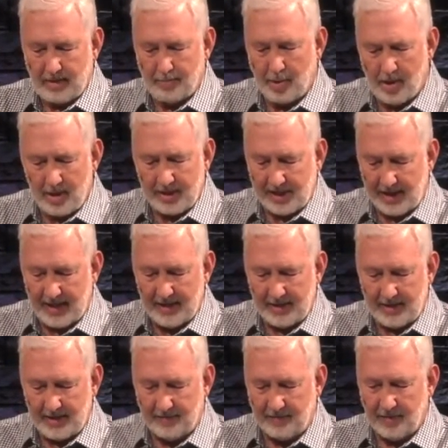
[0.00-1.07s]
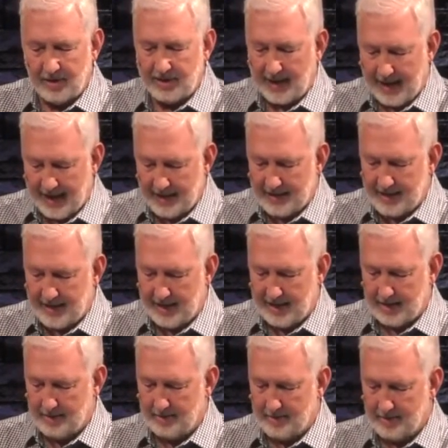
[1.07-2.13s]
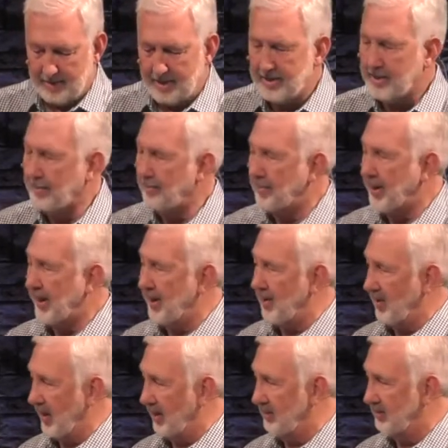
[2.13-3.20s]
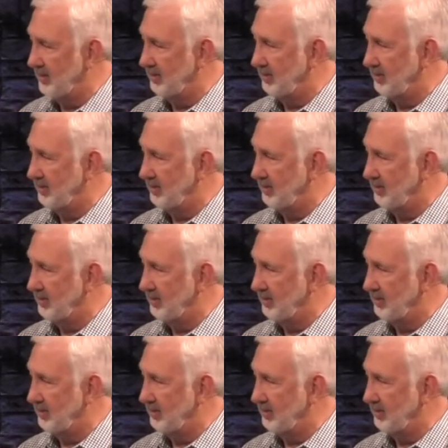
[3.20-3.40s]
Paul says in verse 18, he's comparing.